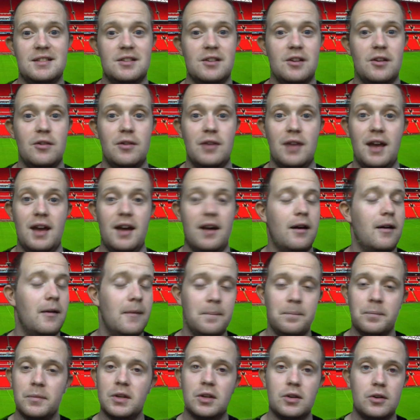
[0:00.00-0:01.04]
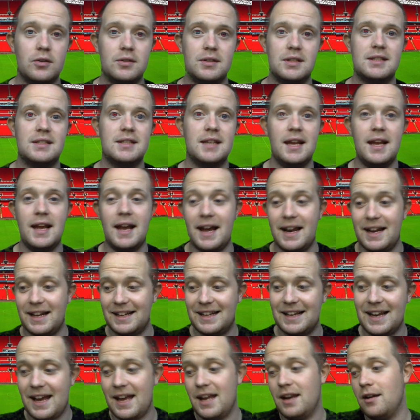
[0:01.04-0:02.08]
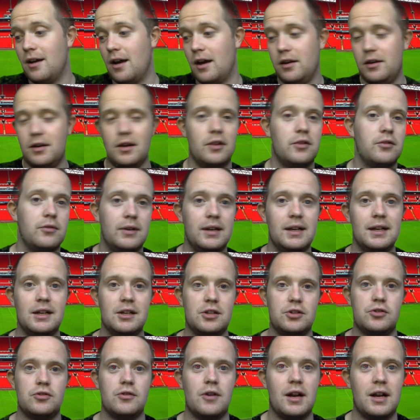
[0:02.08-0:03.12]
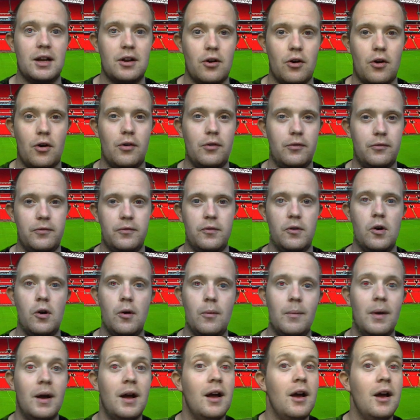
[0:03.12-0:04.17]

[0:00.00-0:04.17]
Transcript: So, yeah, good to see. And again, another English striker on form.